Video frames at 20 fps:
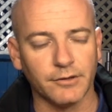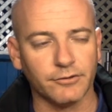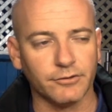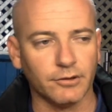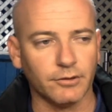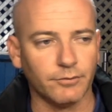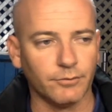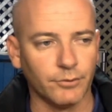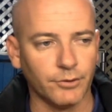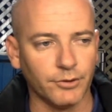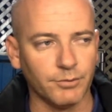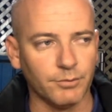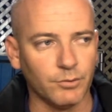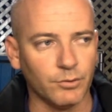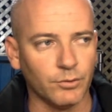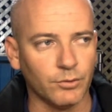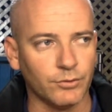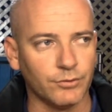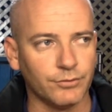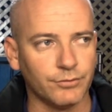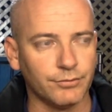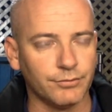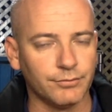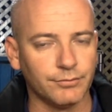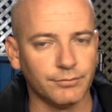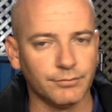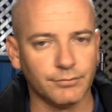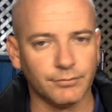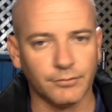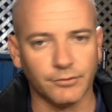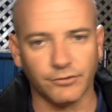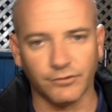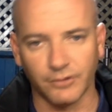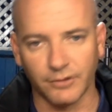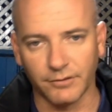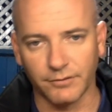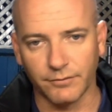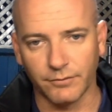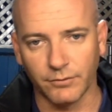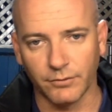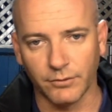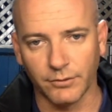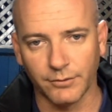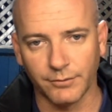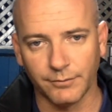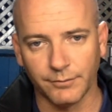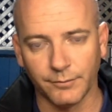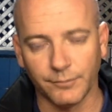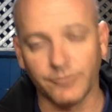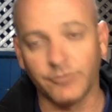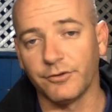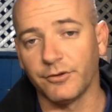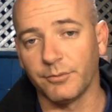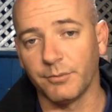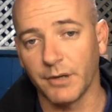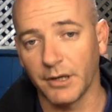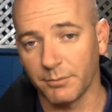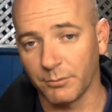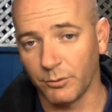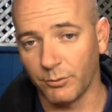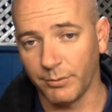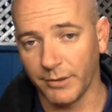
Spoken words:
So I've already bought a sling for it, which is a Magpul